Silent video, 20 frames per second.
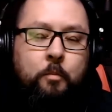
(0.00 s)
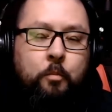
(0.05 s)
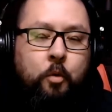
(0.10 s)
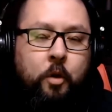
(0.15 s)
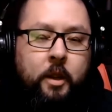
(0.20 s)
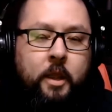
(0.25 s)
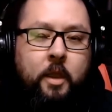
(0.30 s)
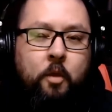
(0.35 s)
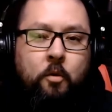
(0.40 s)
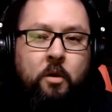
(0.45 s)

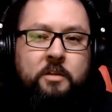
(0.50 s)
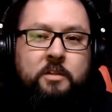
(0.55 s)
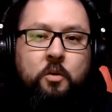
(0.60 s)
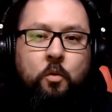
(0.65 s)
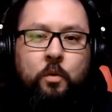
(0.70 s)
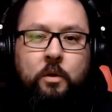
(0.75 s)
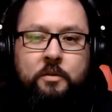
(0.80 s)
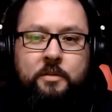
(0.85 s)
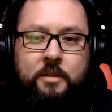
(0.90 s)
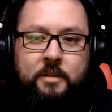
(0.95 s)
bringing
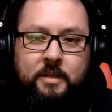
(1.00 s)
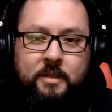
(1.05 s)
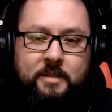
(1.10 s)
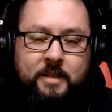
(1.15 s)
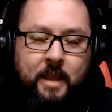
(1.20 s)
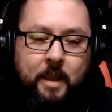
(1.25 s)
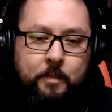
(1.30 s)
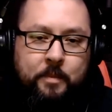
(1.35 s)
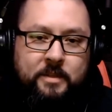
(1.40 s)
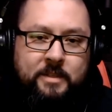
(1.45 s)
Russell Wilson to
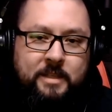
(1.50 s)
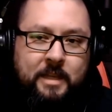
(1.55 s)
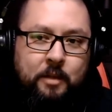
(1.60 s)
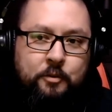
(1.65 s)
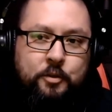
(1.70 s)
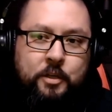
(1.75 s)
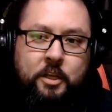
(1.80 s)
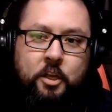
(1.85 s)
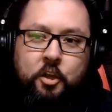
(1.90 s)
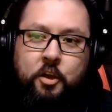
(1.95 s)
Tampa
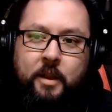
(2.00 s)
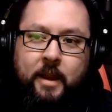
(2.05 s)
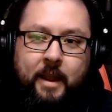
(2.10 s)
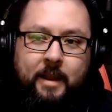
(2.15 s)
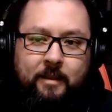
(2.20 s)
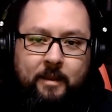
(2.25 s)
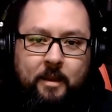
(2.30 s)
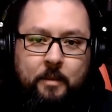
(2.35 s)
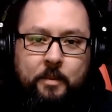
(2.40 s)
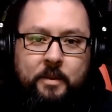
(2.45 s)
sounds like a good
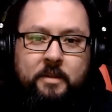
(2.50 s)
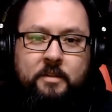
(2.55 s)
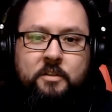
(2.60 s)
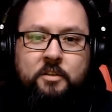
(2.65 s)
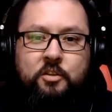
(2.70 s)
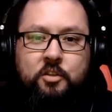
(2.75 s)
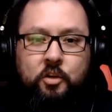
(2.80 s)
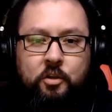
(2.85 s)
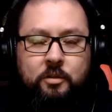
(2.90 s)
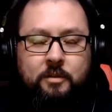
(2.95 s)
idea, but it's
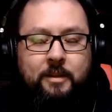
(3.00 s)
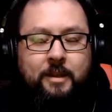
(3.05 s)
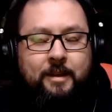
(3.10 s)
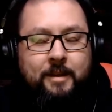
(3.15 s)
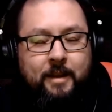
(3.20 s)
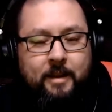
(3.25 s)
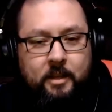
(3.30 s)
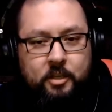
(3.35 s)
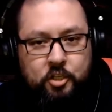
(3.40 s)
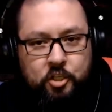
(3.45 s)
certainly
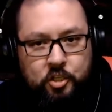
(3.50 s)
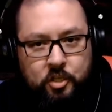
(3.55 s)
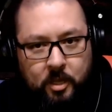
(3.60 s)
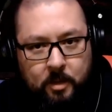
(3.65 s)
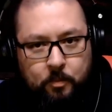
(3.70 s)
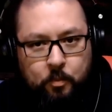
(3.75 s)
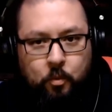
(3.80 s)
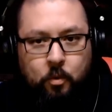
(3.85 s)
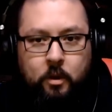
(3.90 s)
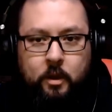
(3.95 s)
not a
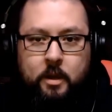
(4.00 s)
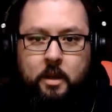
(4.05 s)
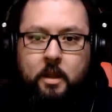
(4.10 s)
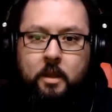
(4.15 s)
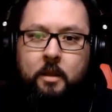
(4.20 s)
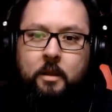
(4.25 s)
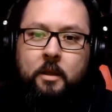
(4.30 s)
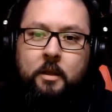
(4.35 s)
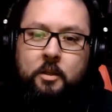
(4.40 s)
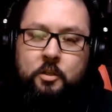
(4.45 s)
cheap one.
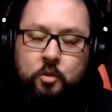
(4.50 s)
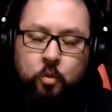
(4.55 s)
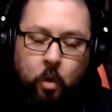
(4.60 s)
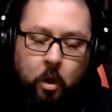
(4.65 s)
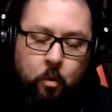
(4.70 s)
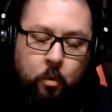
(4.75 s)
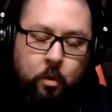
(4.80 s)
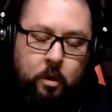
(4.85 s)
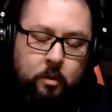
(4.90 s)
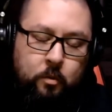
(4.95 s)
So
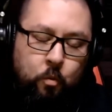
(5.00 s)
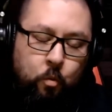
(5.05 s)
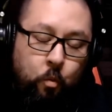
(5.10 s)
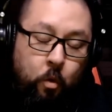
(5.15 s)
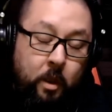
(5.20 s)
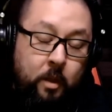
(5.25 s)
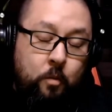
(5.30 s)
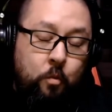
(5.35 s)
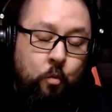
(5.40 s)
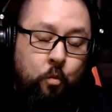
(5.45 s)

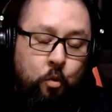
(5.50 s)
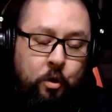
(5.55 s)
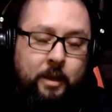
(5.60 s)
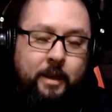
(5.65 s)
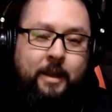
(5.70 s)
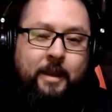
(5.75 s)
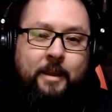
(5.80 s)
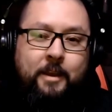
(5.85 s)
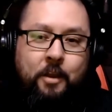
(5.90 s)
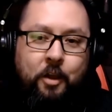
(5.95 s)
what would
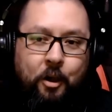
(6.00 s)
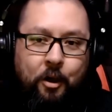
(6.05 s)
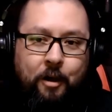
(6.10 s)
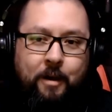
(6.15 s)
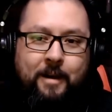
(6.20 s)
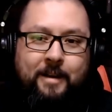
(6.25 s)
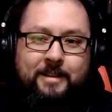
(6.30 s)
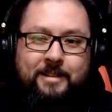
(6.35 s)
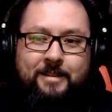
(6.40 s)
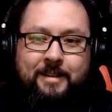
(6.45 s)
it
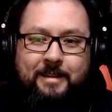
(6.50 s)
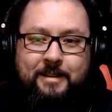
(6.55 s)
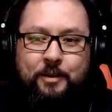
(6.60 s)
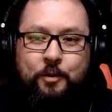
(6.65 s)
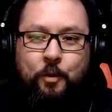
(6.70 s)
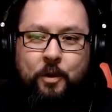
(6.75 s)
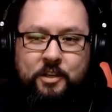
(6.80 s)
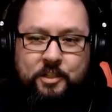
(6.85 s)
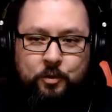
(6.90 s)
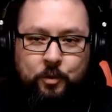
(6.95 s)
cost? That's a
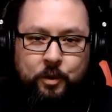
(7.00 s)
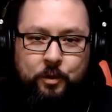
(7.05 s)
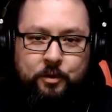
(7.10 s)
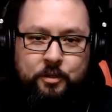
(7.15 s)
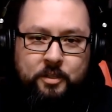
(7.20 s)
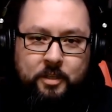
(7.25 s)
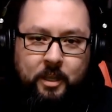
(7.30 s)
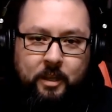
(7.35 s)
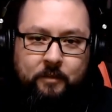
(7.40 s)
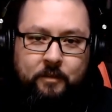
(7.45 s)
question we
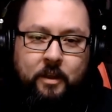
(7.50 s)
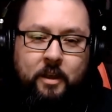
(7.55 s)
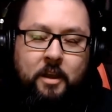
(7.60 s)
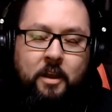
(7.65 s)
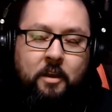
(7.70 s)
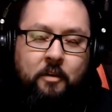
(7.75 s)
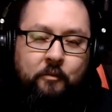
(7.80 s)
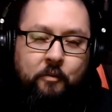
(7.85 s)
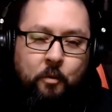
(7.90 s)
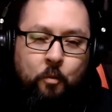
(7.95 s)
received
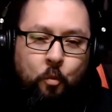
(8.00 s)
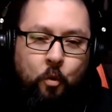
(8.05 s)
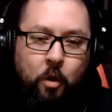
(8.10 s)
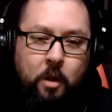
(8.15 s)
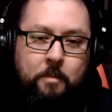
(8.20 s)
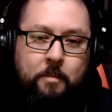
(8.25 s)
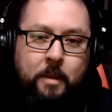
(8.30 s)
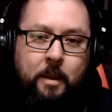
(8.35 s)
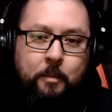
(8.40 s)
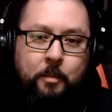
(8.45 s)
from
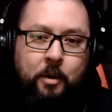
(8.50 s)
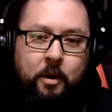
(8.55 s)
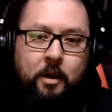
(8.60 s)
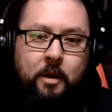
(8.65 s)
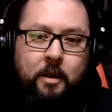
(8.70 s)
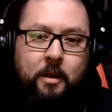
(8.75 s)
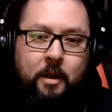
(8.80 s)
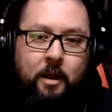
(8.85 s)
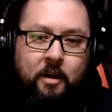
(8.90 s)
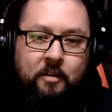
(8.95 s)
one member
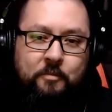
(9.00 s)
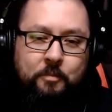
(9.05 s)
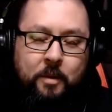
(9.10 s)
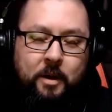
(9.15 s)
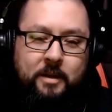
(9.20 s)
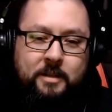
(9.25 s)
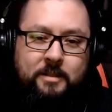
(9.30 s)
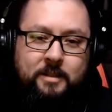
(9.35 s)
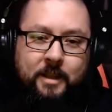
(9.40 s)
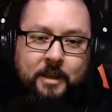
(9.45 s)
of
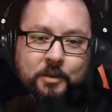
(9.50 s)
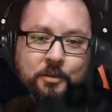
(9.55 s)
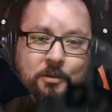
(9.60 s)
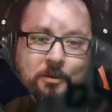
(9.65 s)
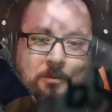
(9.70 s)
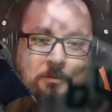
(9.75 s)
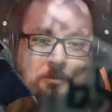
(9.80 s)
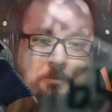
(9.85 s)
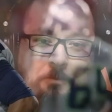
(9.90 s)
Bucks Nation.